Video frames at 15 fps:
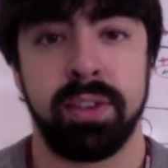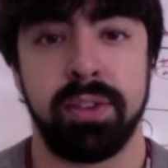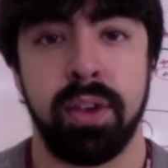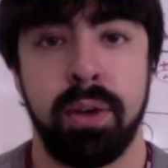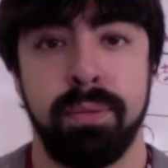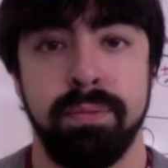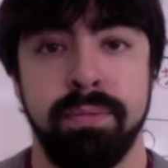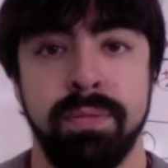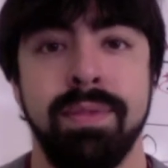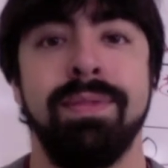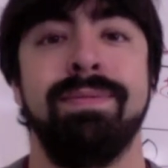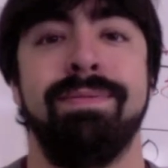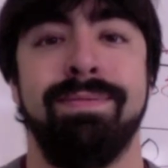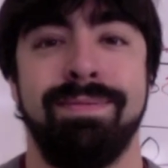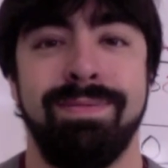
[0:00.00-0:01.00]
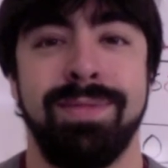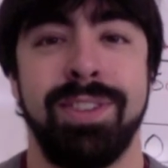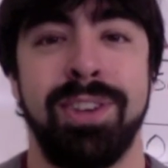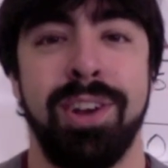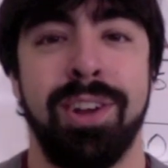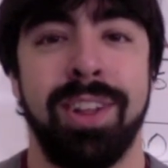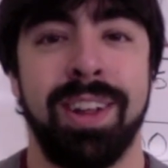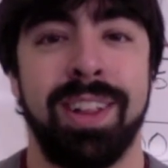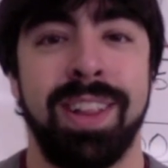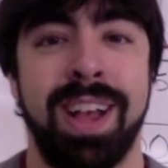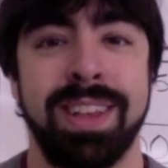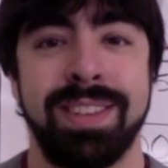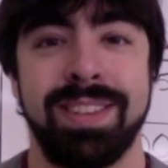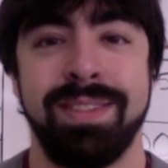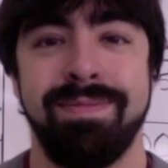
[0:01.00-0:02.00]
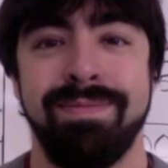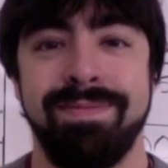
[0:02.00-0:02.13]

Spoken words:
So, see y'all in class.